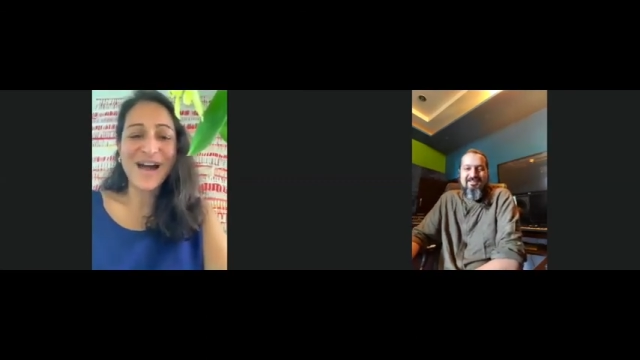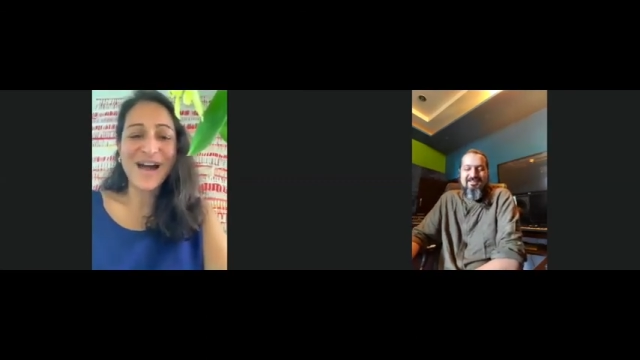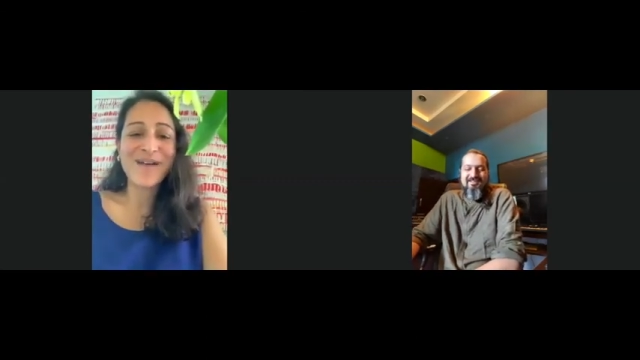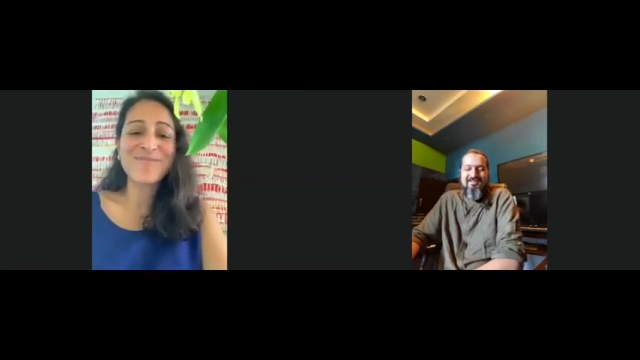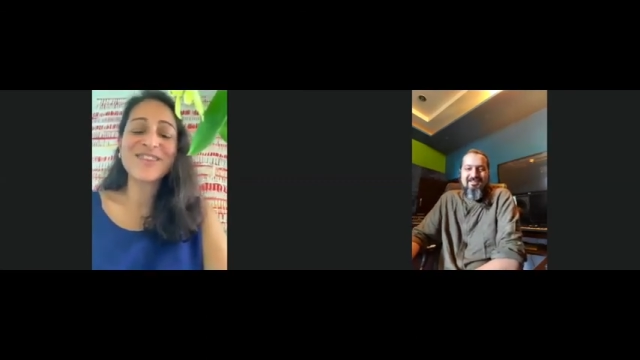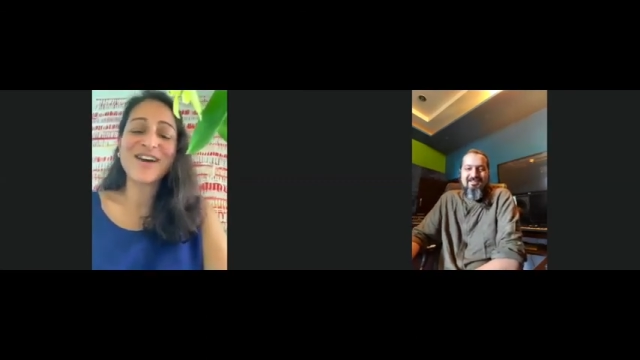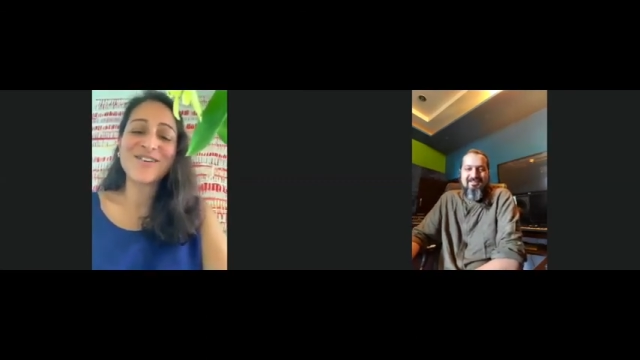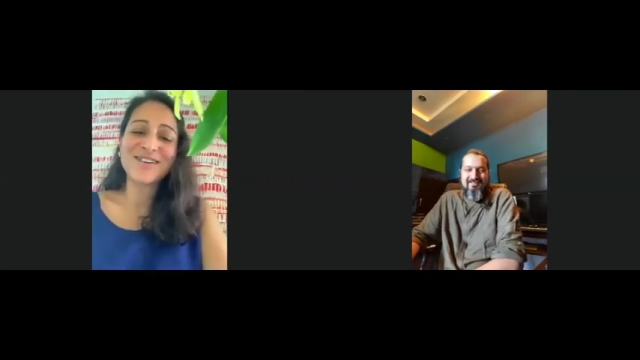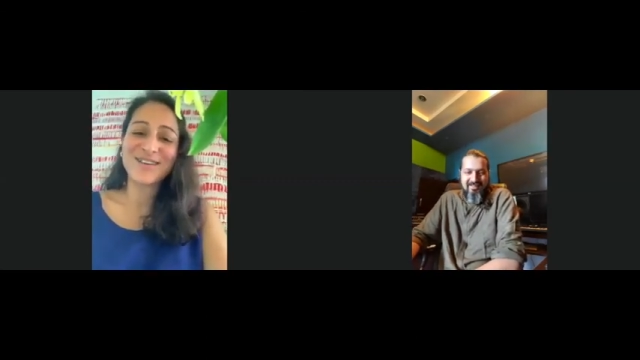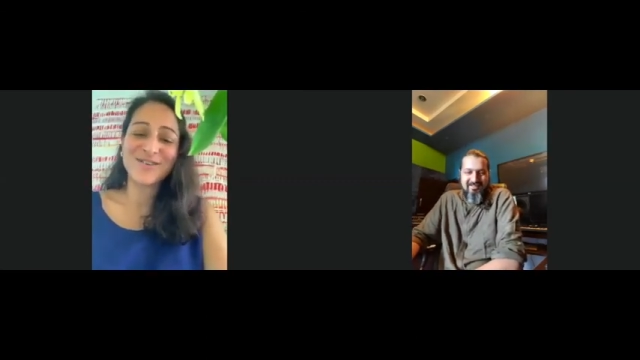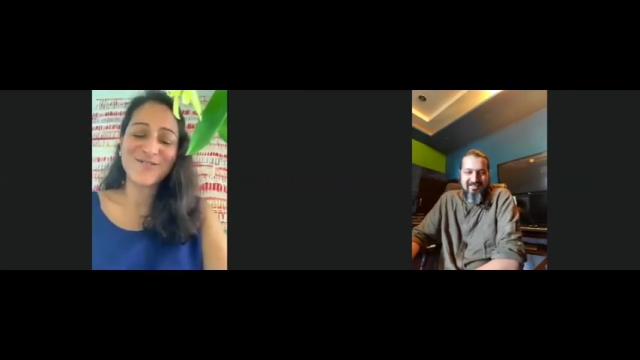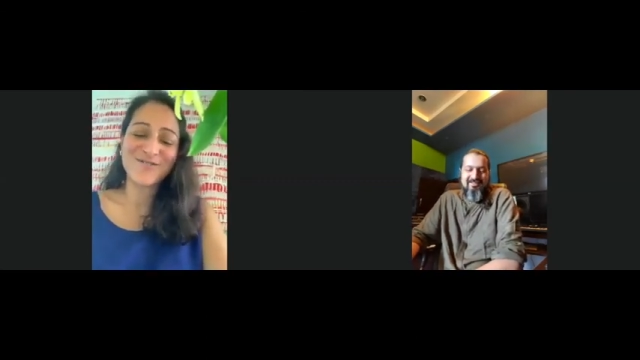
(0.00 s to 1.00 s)
I'm thoroughly
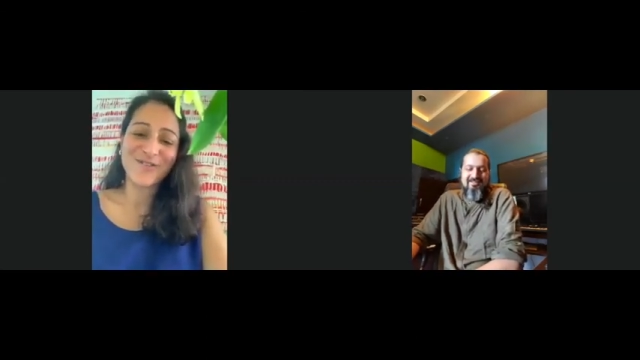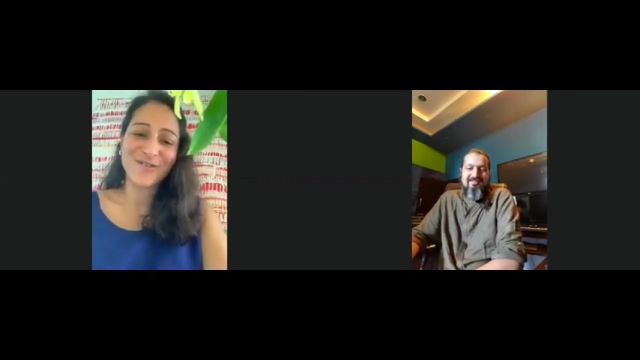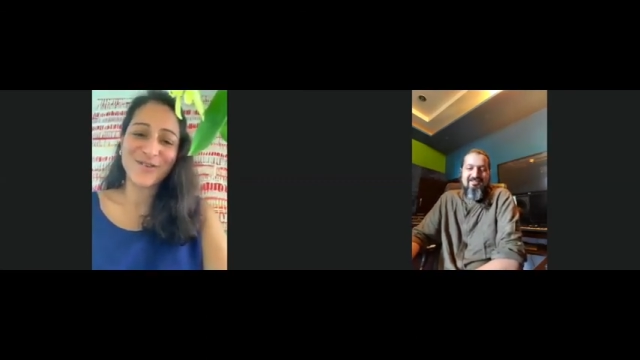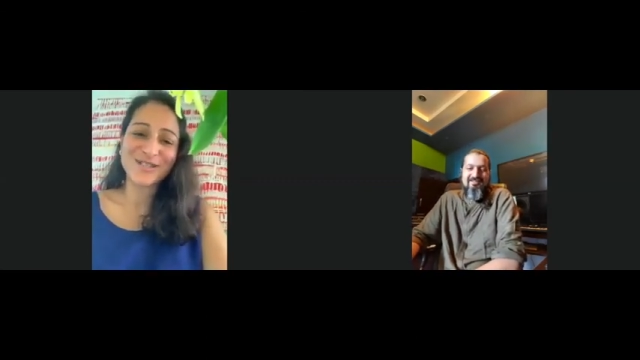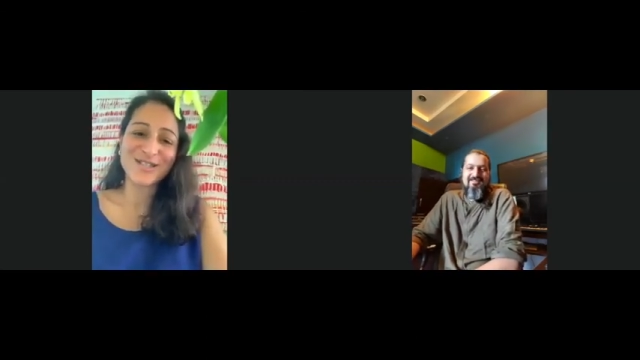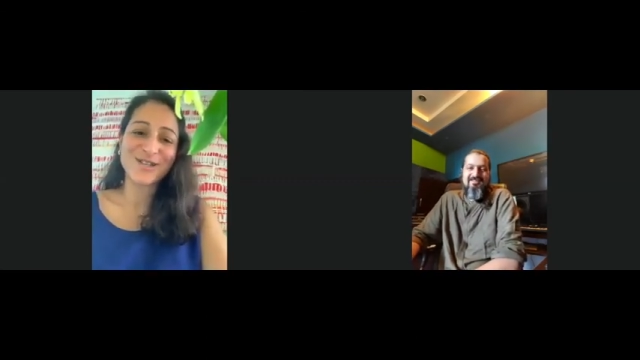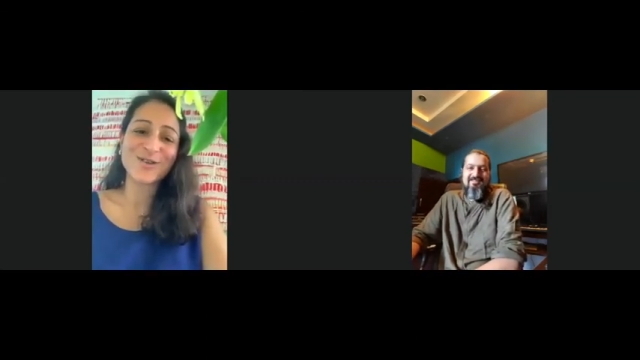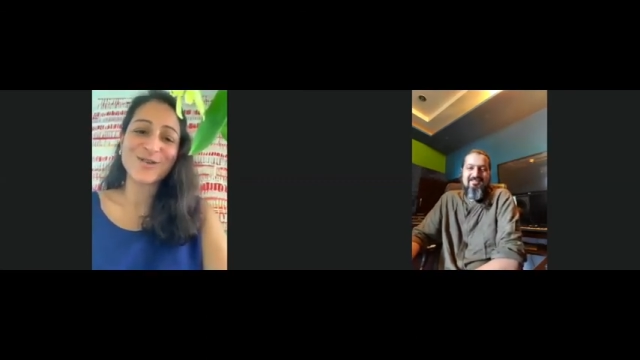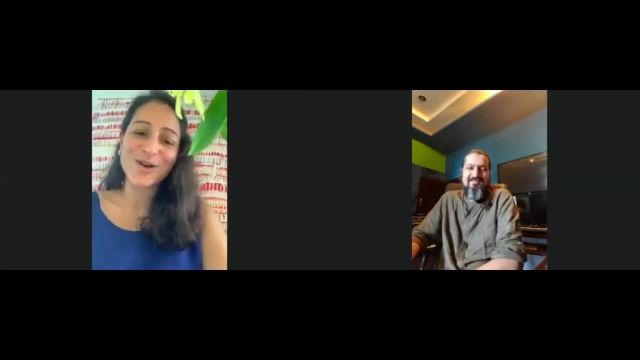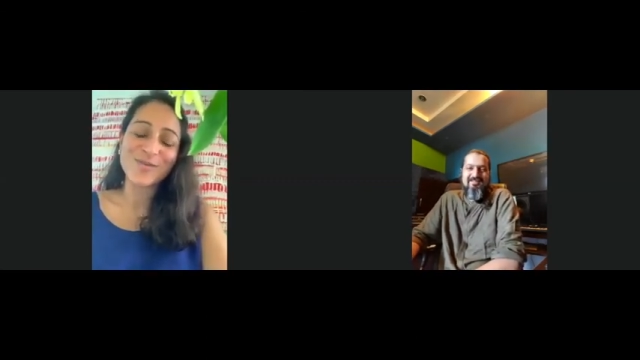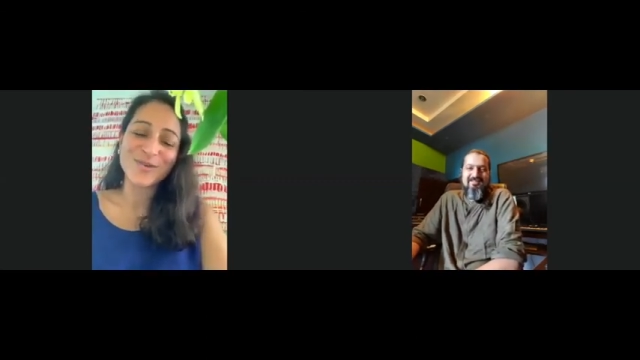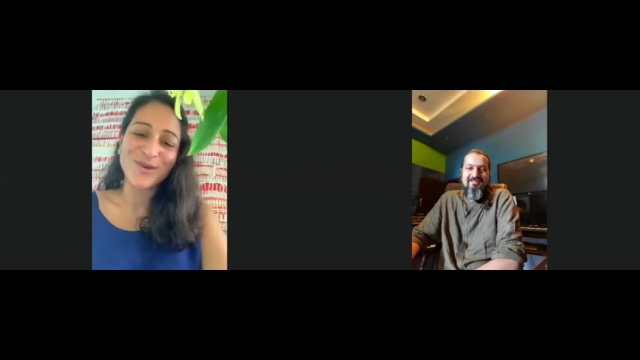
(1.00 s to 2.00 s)
looking forward to the
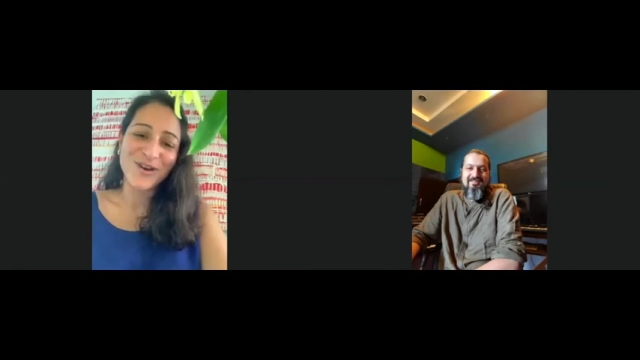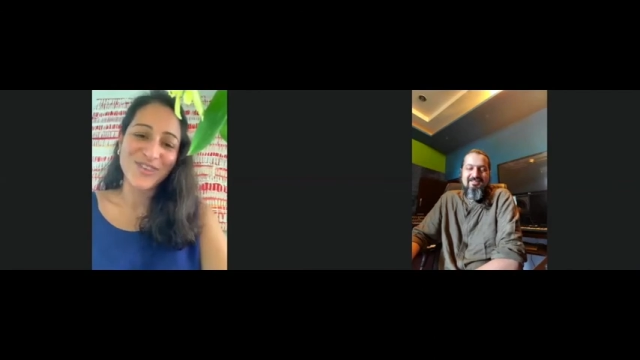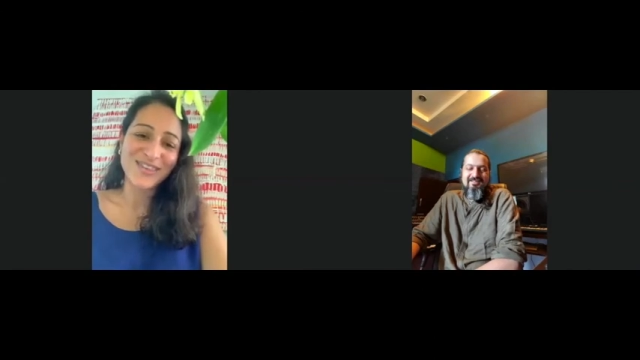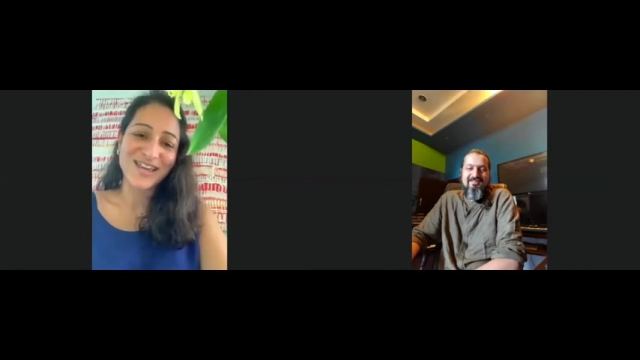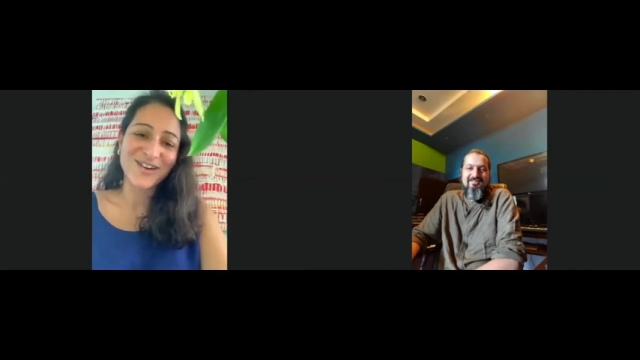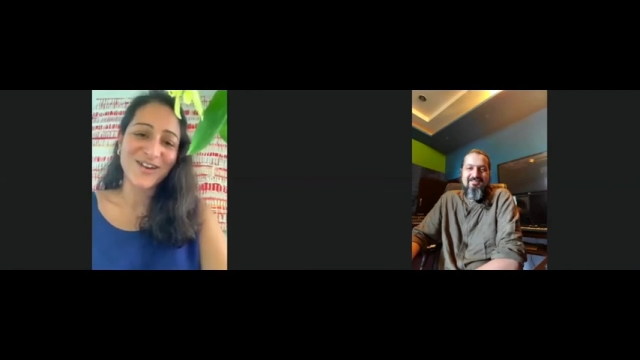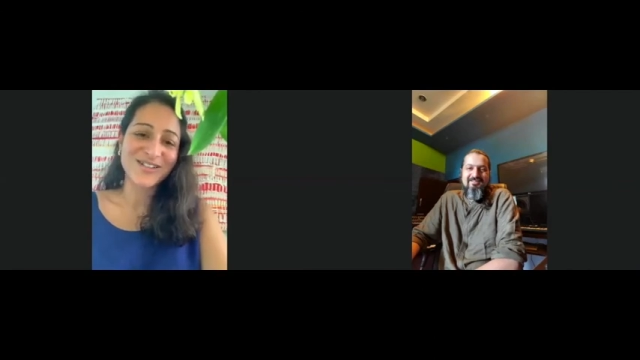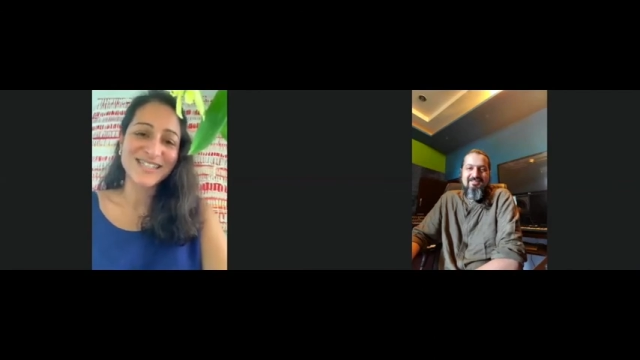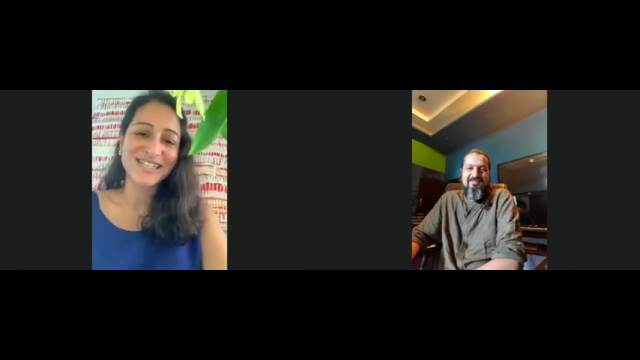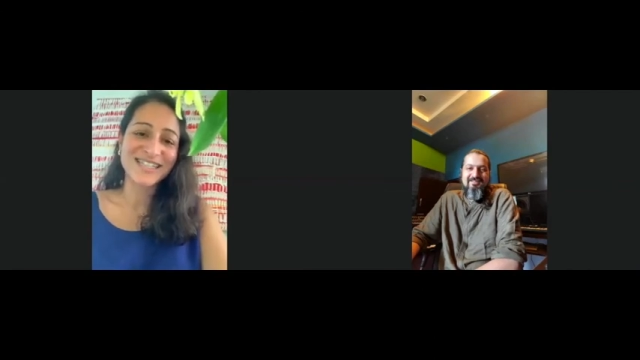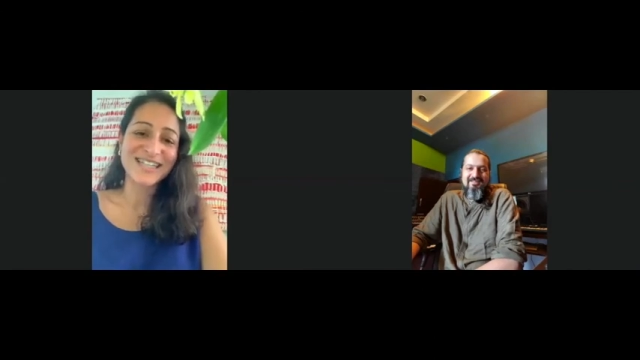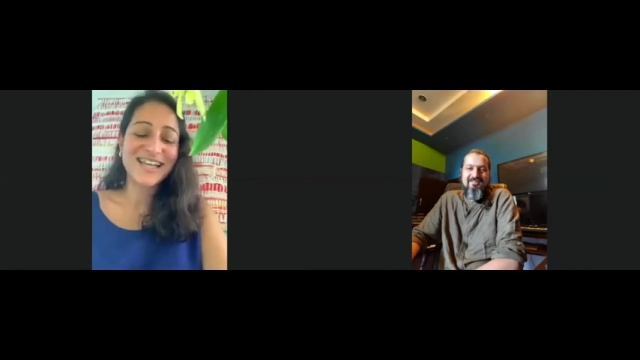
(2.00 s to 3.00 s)
Global Earth Day concert